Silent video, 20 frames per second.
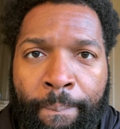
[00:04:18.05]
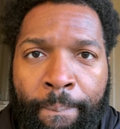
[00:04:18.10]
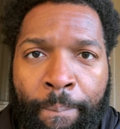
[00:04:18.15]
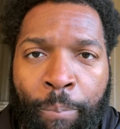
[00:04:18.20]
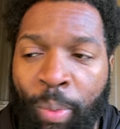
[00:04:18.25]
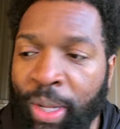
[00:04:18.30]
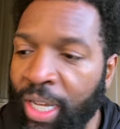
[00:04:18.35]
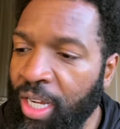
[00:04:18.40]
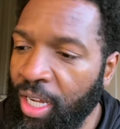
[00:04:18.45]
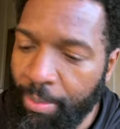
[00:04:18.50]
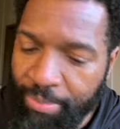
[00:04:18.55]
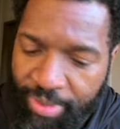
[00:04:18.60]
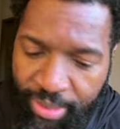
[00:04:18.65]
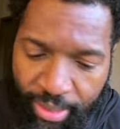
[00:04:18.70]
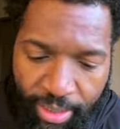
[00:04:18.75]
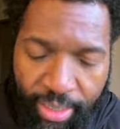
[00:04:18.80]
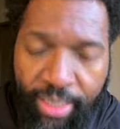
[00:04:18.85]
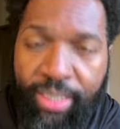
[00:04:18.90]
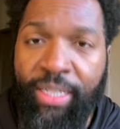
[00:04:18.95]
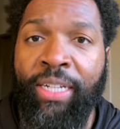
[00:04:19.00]
When it comes to
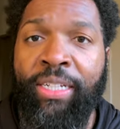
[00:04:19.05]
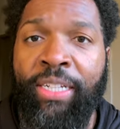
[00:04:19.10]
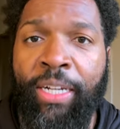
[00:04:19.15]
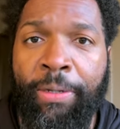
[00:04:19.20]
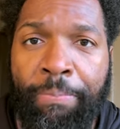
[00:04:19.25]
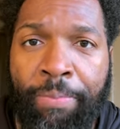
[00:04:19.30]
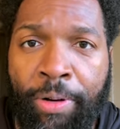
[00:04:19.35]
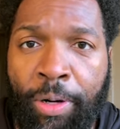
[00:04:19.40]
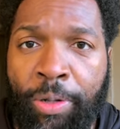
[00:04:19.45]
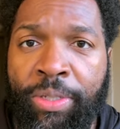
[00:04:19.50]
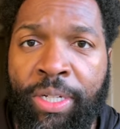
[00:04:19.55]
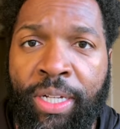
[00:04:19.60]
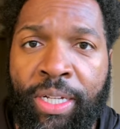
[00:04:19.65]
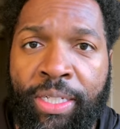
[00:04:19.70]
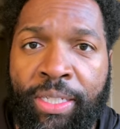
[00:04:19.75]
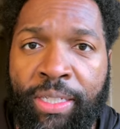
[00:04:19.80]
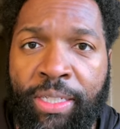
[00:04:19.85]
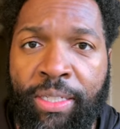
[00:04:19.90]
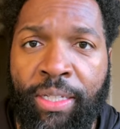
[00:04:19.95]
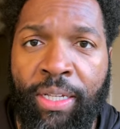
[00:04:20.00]
dissent and
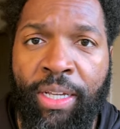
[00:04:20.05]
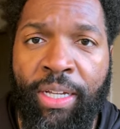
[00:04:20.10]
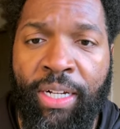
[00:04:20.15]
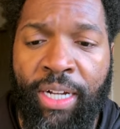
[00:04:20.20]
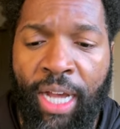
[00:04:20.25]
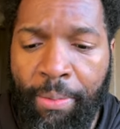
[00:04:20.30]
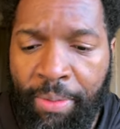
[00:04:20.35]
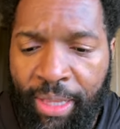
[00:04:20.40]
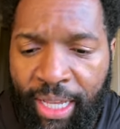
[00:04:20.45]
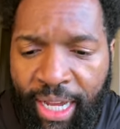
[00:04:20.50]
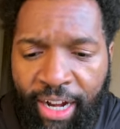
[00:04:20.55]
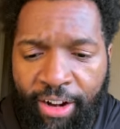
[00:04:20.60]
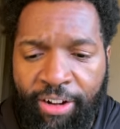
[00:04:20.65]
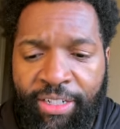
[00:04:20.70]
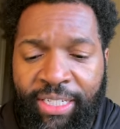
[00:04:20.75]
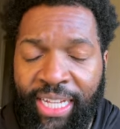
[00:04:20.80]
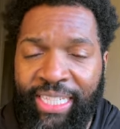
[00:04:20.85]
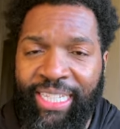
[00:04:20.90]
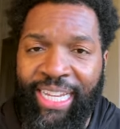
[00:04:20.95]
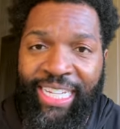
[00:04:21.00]
protests, Kamala
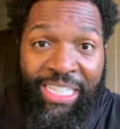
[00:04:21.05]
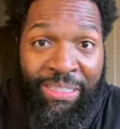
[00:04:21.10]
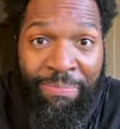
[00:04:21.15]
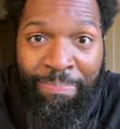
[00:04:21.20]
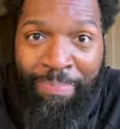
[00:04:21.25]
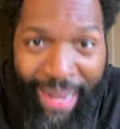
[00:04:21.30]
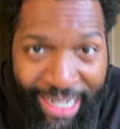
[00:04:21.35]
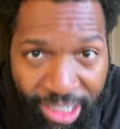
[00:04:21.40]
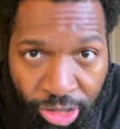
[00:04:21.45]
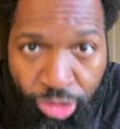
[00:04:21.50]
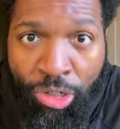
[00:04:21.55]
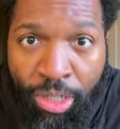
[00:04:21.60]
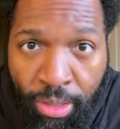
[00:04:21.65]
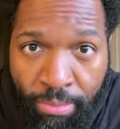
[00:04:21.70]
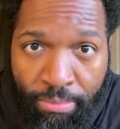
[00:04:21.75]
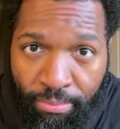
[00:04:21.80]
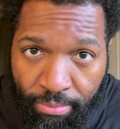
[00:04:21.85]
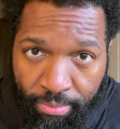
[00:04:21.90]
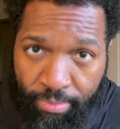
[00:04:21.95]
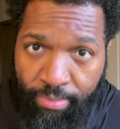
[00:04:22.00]
Harris has a
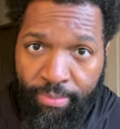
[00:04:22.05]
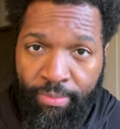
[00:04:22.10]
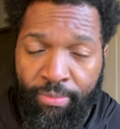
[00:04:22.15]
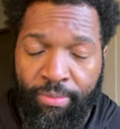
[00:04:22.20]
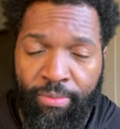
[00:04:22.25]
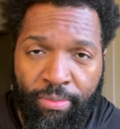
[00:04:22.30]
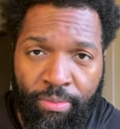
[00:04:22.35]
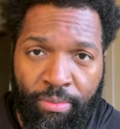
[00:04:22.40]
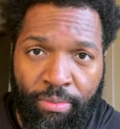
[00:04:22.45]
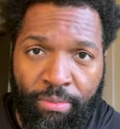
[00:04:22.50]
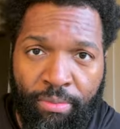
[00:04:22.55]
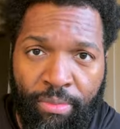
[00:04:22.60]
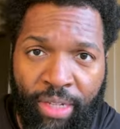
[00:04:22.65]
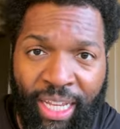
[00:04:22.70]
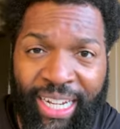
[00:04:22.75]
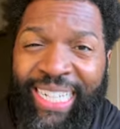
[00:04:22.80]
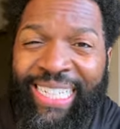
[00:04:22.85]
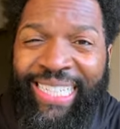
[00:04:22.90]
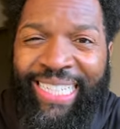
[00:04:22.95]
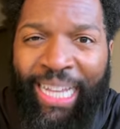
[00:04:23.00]
spectrum,
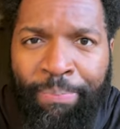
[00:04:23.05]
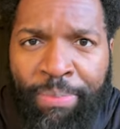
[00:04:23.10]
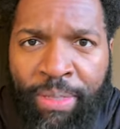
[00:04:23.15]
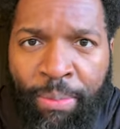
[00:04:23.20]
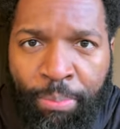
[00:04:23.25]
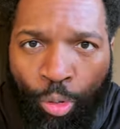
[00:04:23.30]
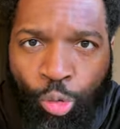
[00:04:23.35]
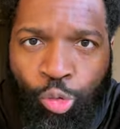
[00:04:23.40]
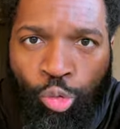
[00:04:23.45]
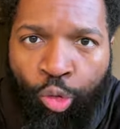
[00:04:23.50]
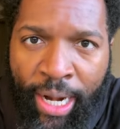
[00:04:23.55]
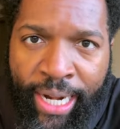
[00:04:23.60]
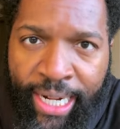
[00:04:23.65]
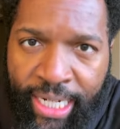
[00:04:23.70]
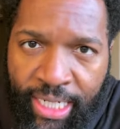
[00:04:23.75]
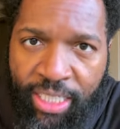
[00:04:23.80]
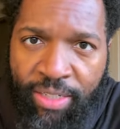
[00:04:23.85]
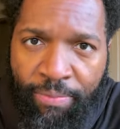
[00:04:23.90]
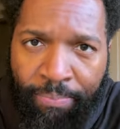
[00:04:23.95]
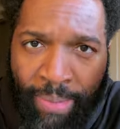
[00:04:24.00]
an acceptable
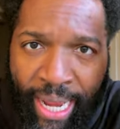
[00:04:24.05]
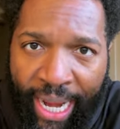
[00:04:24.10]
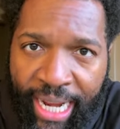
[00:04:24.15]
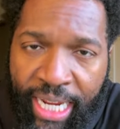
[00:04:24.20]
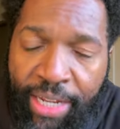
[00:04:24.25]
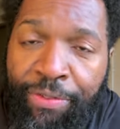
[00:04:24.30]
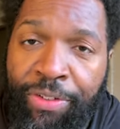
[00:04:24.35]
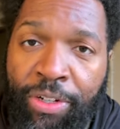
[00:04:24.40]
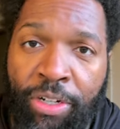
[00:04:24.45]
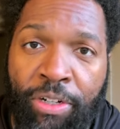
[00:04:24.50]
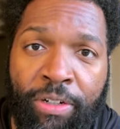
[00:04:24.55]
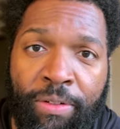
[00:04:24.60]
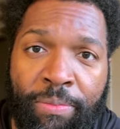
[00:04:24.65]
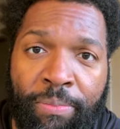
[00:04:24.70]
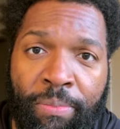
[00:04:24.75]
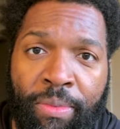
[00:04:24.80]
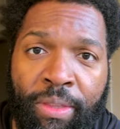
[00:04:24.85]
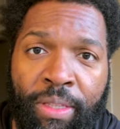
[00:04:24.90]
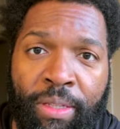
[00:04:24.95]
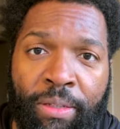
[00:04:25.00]
range of behavior
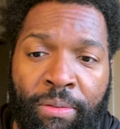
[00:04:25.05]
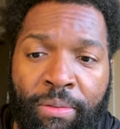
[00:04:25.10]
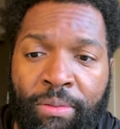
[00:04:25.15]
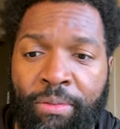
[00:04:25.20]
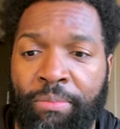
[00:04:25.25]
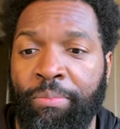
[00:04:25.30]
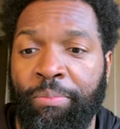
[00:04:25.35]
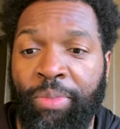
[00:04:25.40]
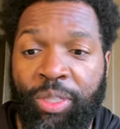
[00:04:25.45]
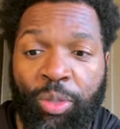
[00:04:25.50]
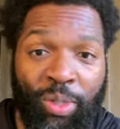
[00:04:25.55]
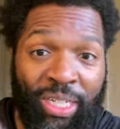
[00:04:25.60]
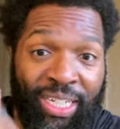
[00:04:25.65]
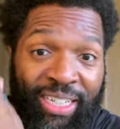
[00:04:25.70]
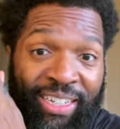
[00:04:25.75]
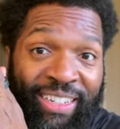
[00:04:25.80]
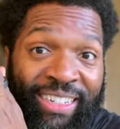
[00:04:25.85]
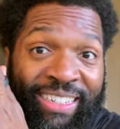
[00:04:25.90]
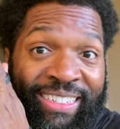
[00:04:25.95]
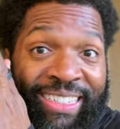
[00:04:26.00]

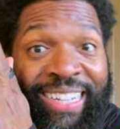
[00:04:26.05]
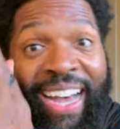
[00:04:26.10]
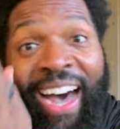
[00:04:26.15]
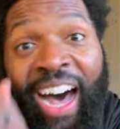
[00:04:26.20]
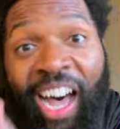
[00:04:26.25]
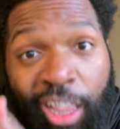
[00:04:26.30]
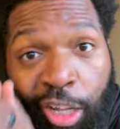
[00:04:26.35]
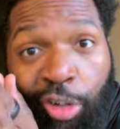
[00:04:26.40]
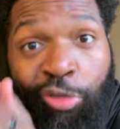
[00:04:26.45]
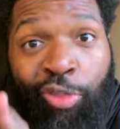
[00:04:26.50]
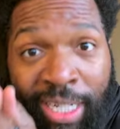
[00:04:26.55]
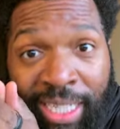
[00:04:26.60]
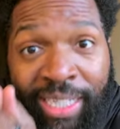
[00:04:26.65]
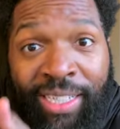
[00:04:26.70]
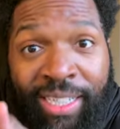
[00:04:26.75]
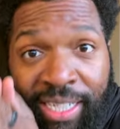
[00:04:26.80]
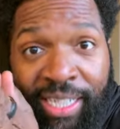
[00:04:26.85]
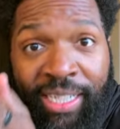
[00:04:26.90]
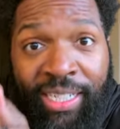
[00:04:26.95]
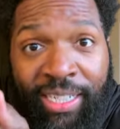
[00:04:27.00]
between
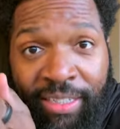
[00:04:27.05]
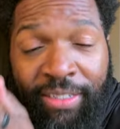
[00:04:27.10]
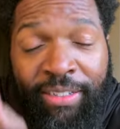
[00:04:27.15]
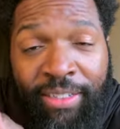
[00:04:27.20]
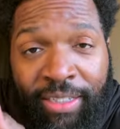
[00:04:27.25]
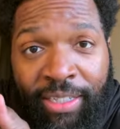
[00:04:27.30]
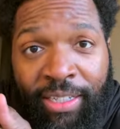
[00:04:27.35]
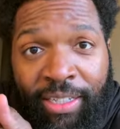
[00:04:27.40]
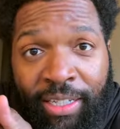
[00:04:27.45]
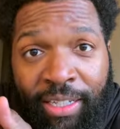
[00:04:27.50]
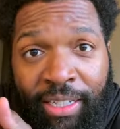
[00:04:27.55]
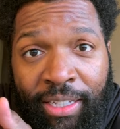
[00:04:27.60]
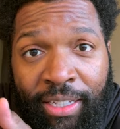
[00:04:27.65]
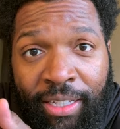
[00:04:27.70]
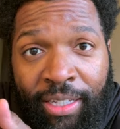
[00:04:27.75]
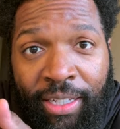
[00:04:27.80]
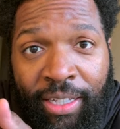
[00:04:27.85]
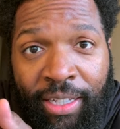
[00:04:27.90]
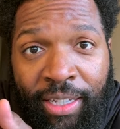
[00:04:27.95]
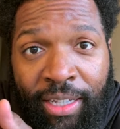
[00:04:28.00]
tolerance
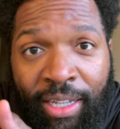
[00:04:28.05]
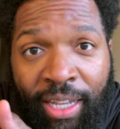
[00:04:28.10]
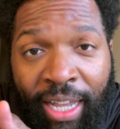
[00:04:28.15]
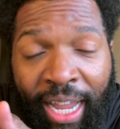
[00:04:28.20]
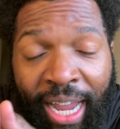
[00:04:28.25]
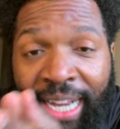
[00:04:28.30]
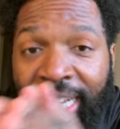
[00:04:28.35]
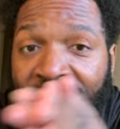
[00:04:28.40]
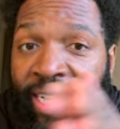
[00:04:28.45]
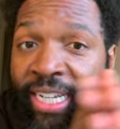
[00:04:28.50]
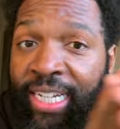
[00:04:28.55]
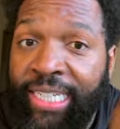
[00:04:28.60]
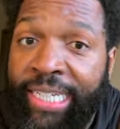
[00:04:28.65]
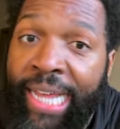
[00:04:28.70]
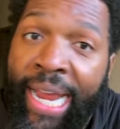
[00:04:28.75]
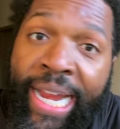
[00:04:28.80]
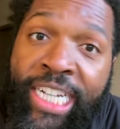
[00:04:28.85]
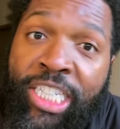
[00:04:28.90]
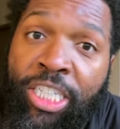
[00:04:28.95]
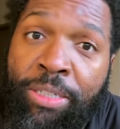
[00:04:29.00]
and
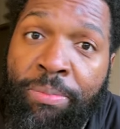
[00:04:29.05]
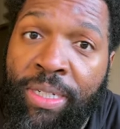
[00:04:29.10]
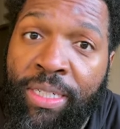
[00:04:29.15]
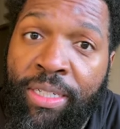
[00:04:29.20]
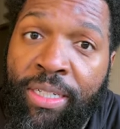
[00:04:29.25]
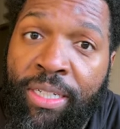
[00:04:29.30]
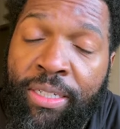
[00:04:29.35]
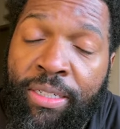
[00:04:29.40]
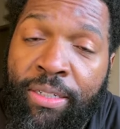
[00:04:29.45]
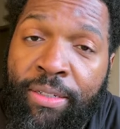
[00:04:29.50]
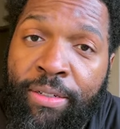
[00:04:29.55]
engagement.